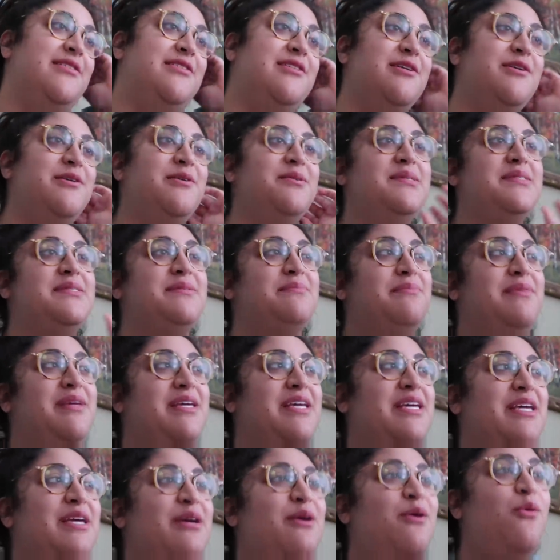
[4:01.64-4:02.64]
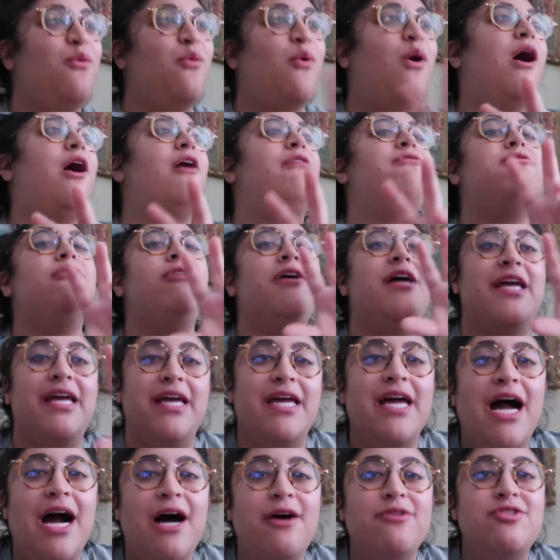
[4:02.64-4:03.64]
And so it was me, Waffle, and
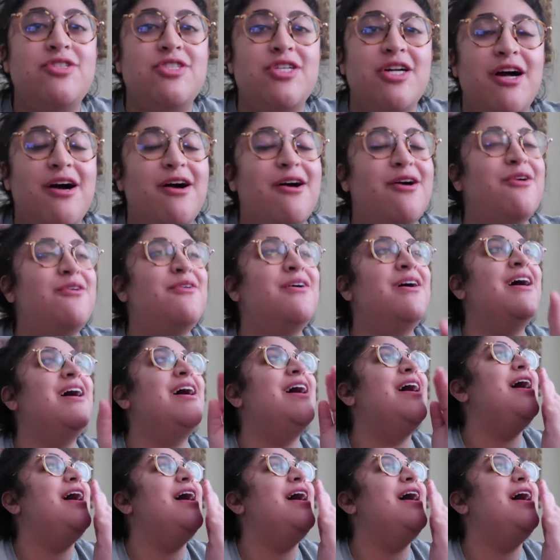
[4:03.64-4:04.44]
Gaucho.